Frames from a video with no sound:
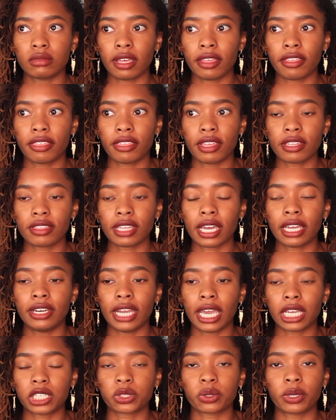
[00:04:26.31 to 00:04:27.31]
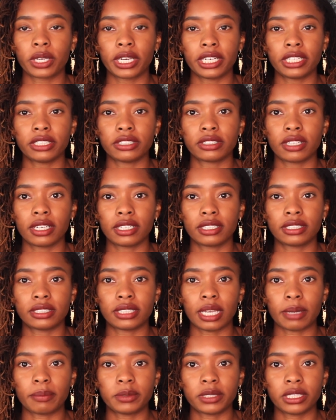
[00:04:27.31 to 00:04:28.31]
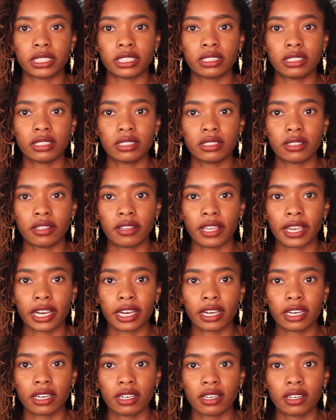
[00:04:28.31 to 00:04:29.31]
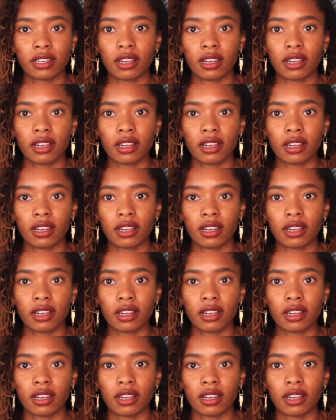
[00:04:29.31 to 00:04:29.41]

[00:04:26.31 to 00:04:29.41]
I think that natural hair is accepted there.